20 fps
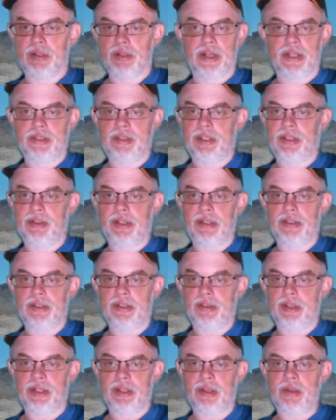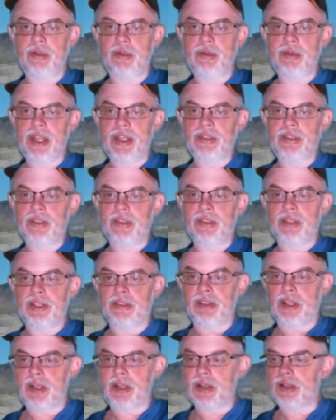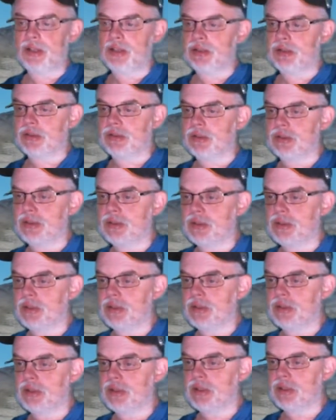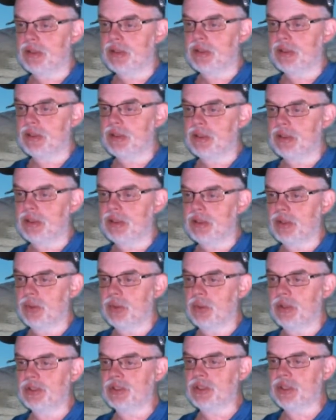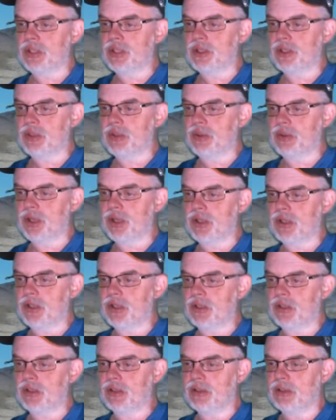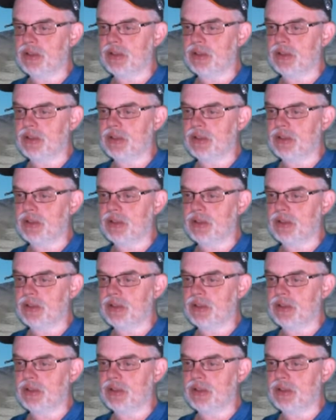Crazy, crazy, crazy. Who thinks of these laws? No whistling underwater.